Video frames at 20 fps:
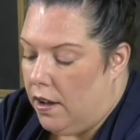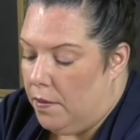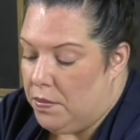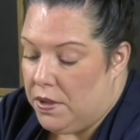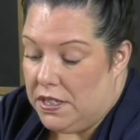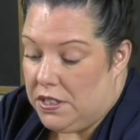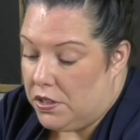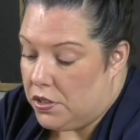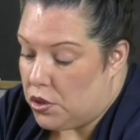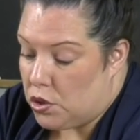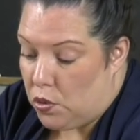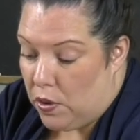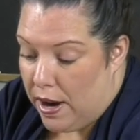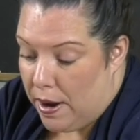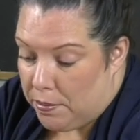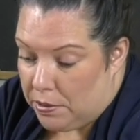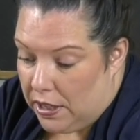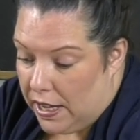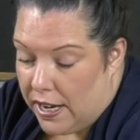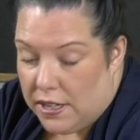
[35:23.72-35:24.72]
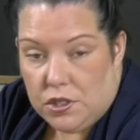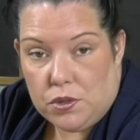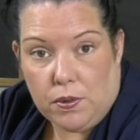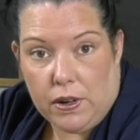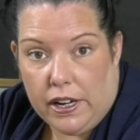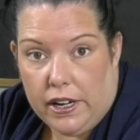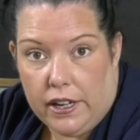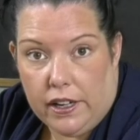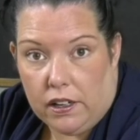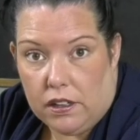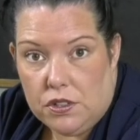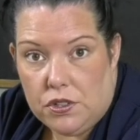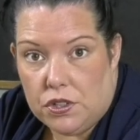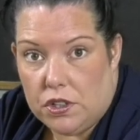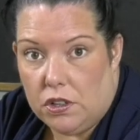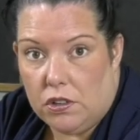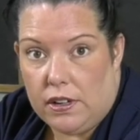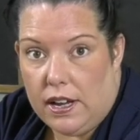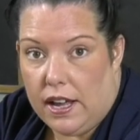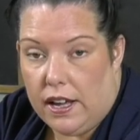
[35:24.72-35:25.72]
This is scrap glass right here,
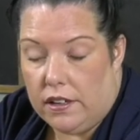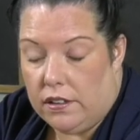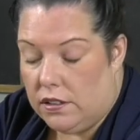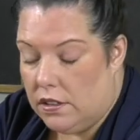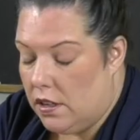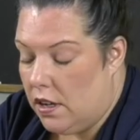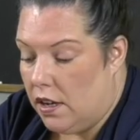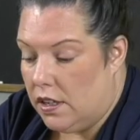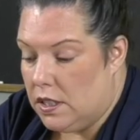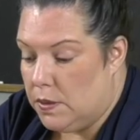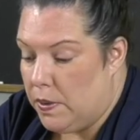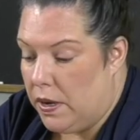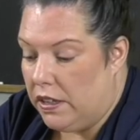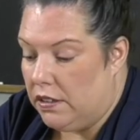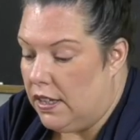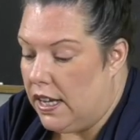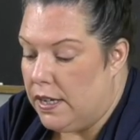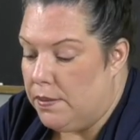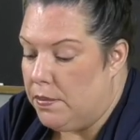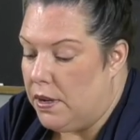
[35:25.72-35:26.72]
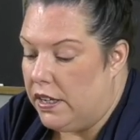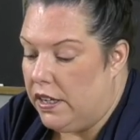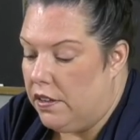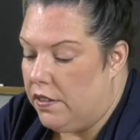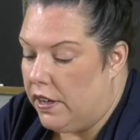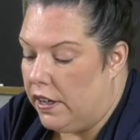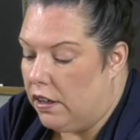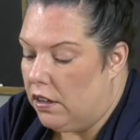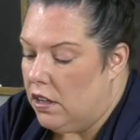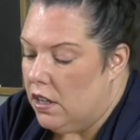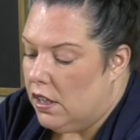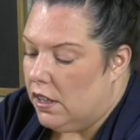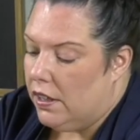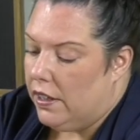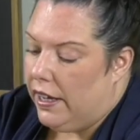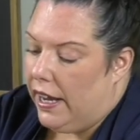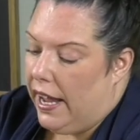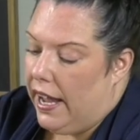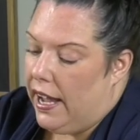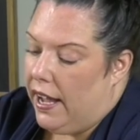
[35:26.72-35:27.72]
so you're not spending a lot of money there.
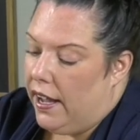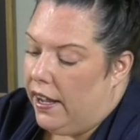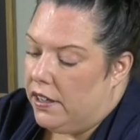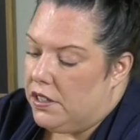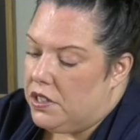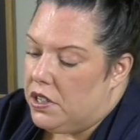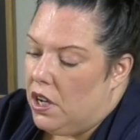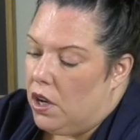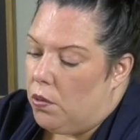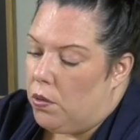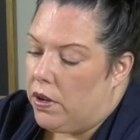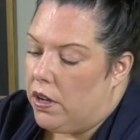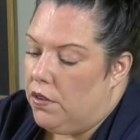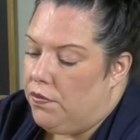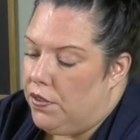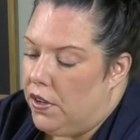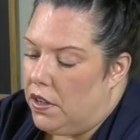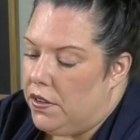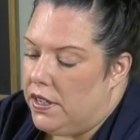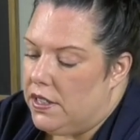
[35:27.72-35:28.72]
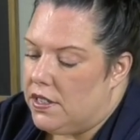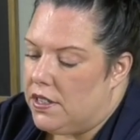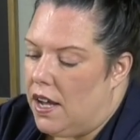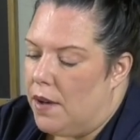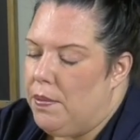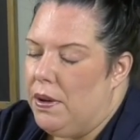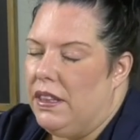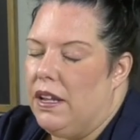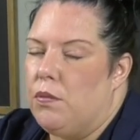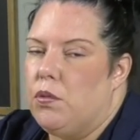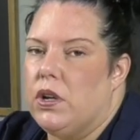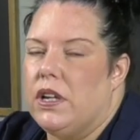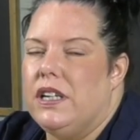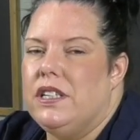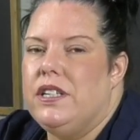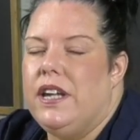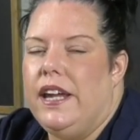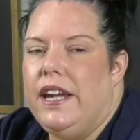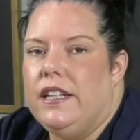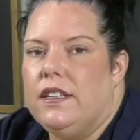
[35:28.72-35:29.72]
And we're going to fill this up, and then we're
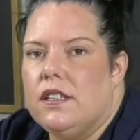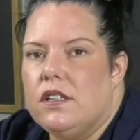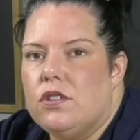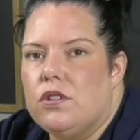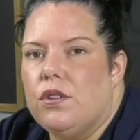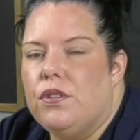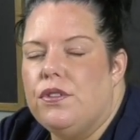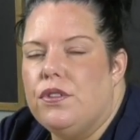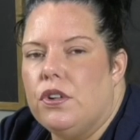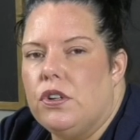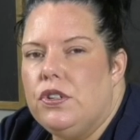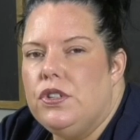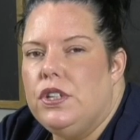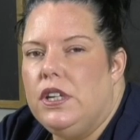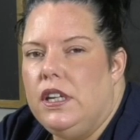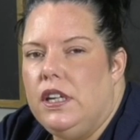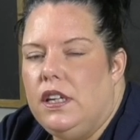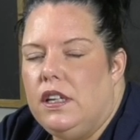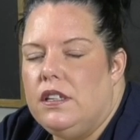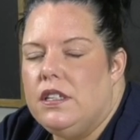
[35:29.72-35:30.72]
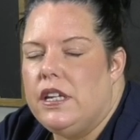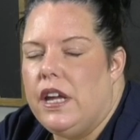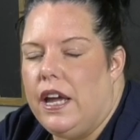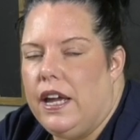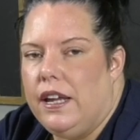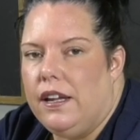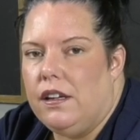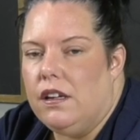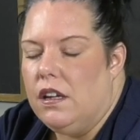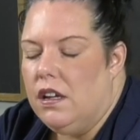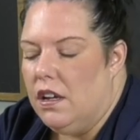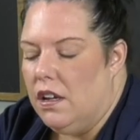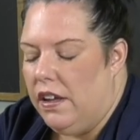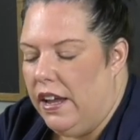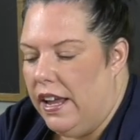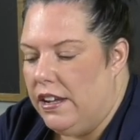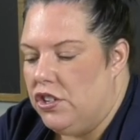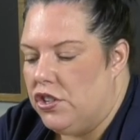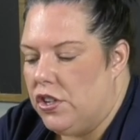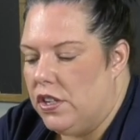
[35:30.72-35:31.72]
going to take this to 1310,
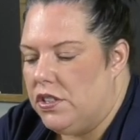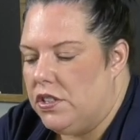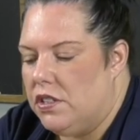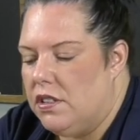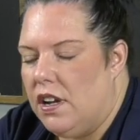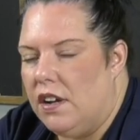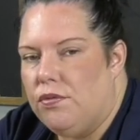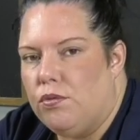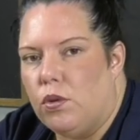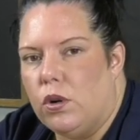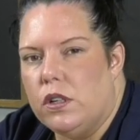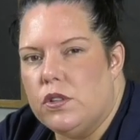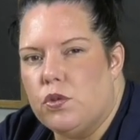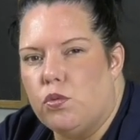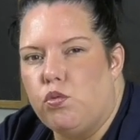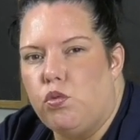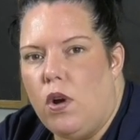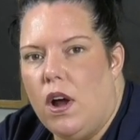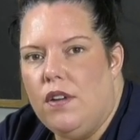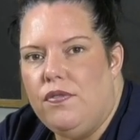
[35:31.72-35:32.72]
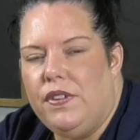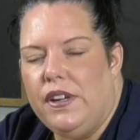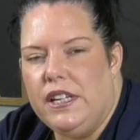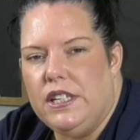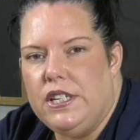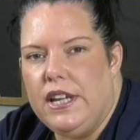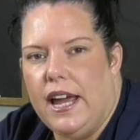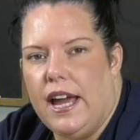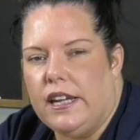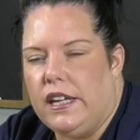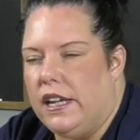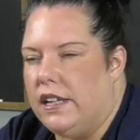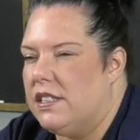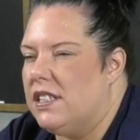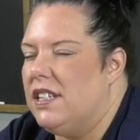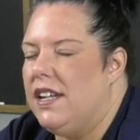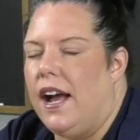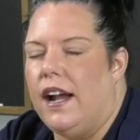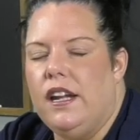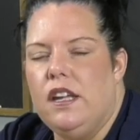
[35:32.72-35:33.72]
and just enough where it's rough and tacky.
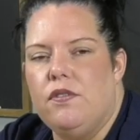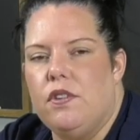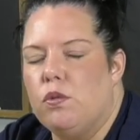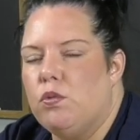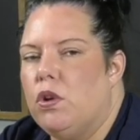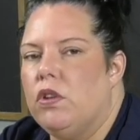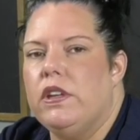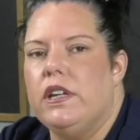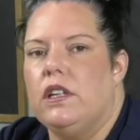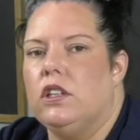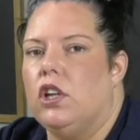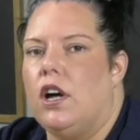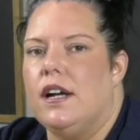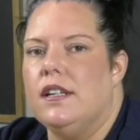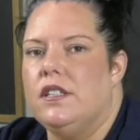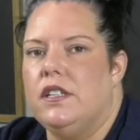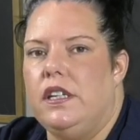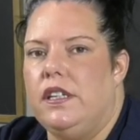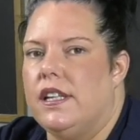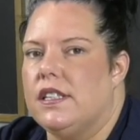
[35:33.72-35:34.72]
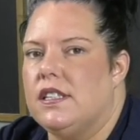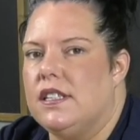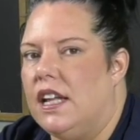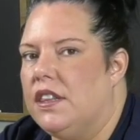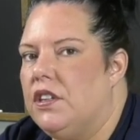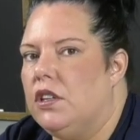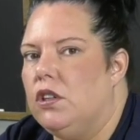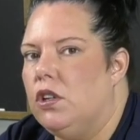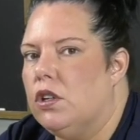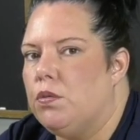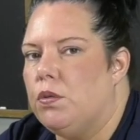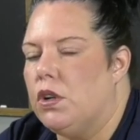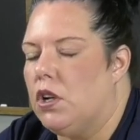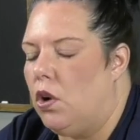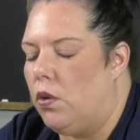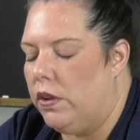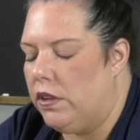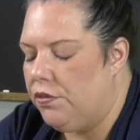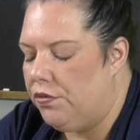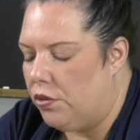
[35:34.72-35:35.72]
It's not even really glossy. That's not the look we're
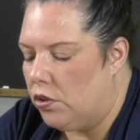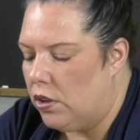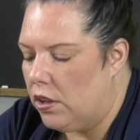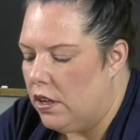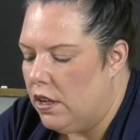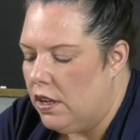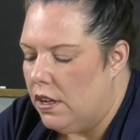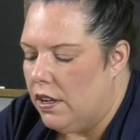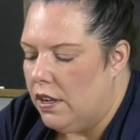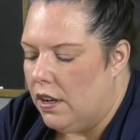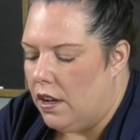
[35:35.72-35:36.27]
going for.